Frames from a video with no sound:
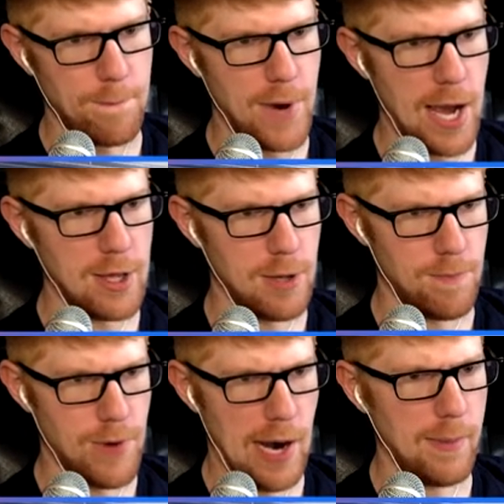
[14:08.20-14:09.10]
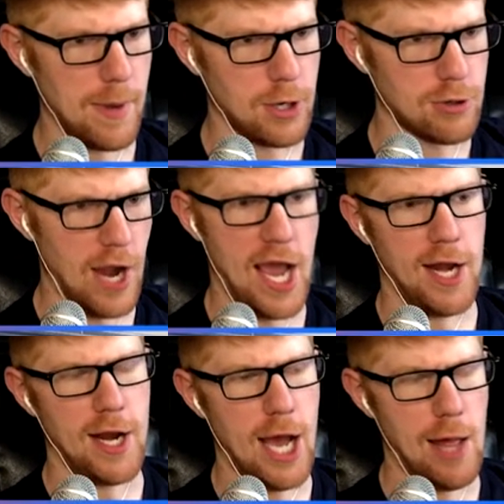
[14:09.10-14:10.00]
probably great
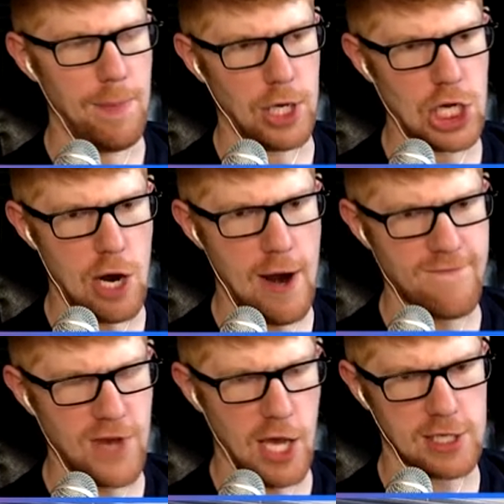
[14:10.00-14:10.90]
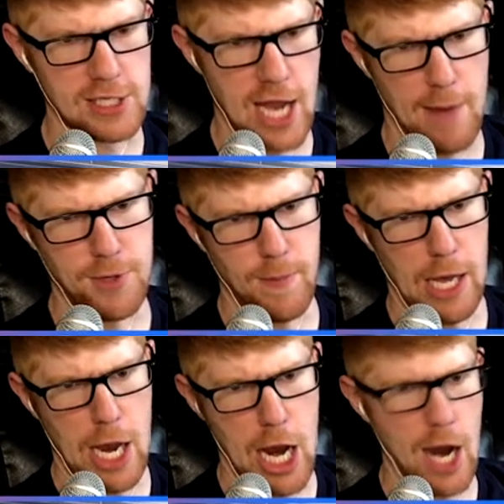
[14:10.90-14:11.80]
at helping Yuri feel comfortable
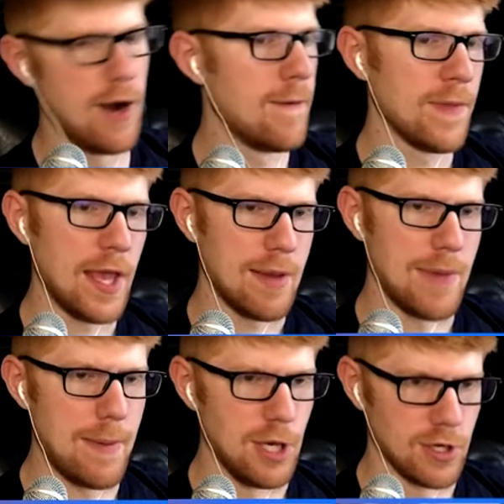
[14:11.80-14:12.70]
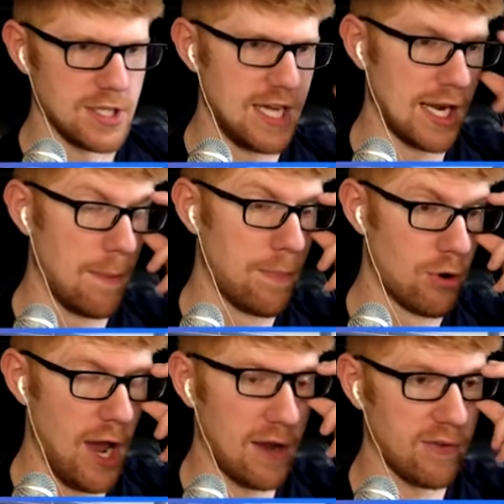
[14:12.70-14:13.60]
here. Maybe you could take a
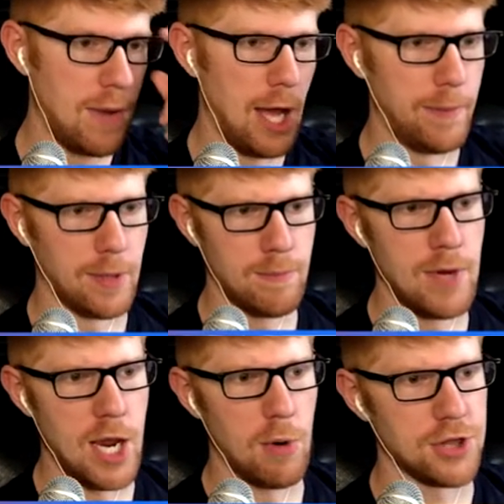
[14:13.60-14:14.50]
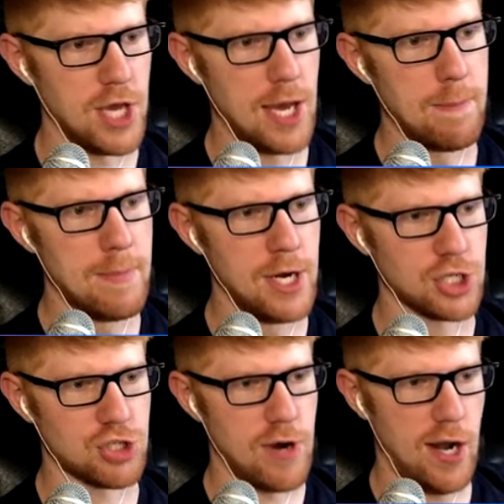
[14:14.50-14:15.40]
break from helping me with the
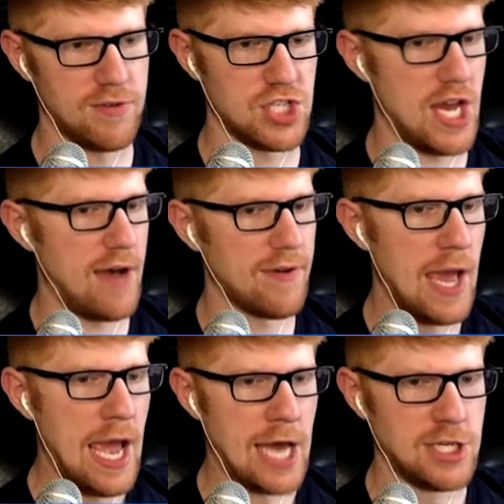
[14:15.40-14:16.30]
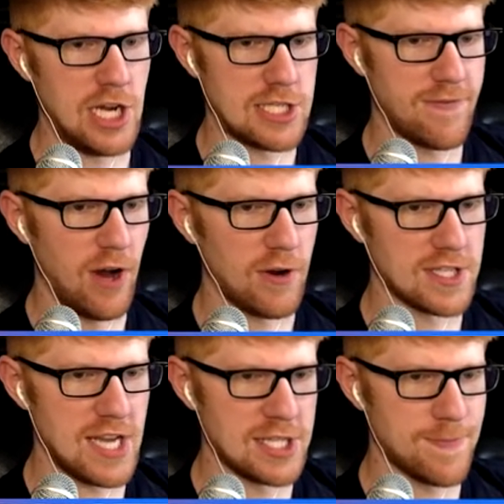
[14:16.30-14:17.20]
administrative stuff and just
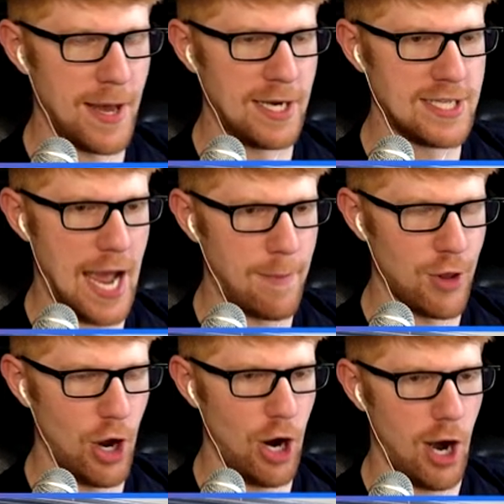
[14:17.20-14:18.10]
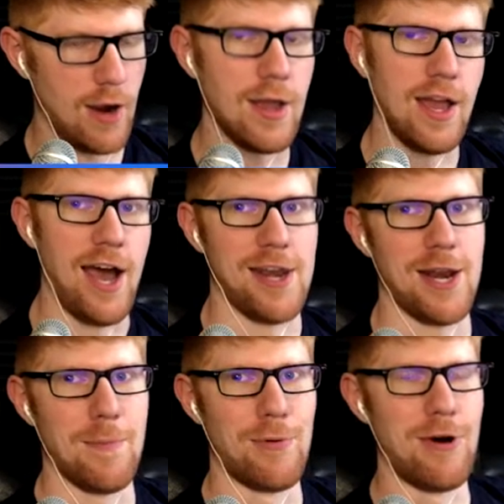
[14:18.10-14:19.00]
focus on spending time with her. I
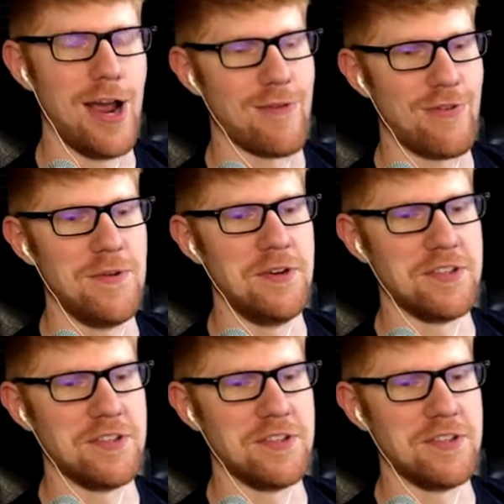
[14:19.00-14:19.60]
need a break from you,